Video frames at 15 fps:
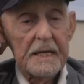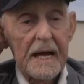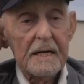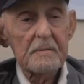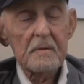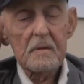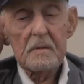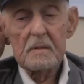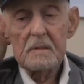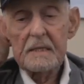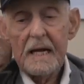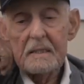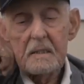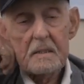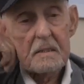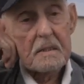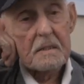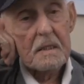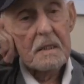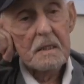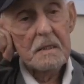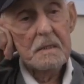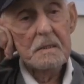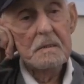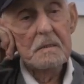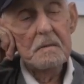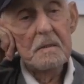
that that uh,